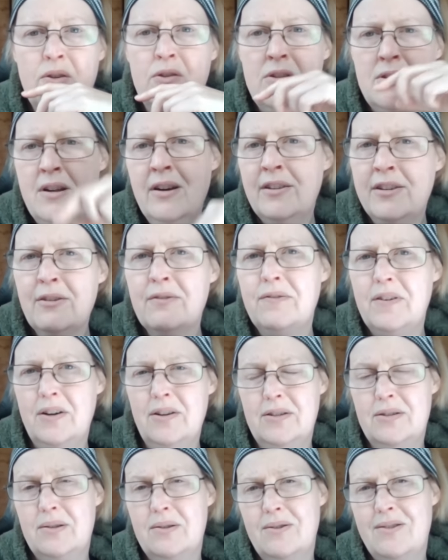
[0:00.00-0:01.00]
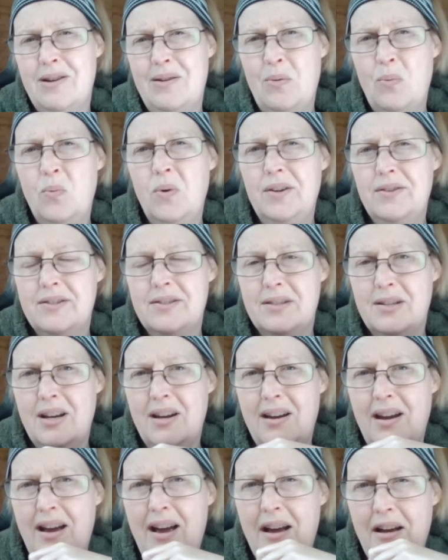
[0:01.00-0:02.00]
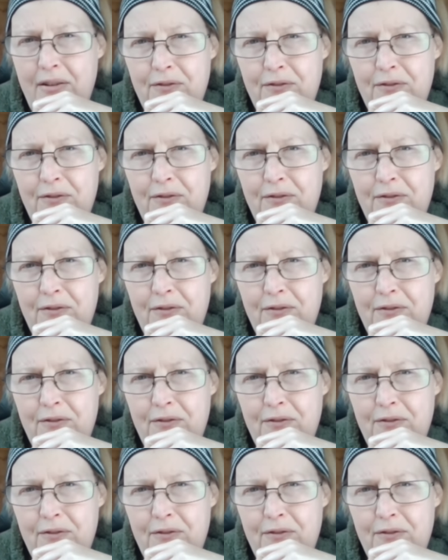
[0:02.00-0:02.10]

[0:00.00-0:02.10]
none of us want to